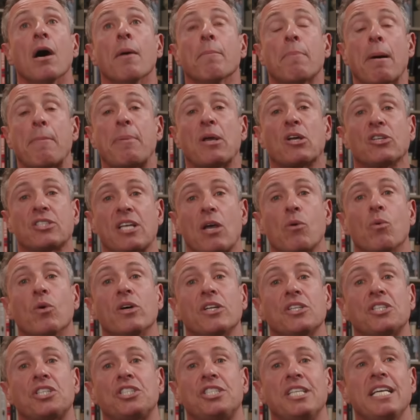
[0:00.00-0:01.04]
but because I want
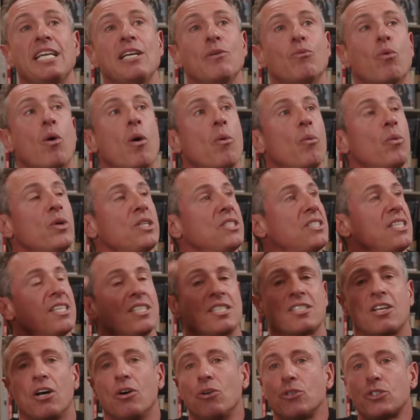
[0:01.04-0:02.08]
to see what was this
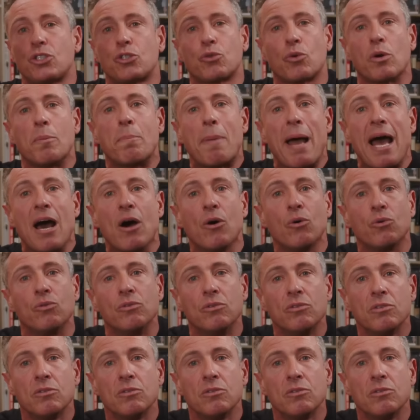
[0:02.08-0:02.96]
culture about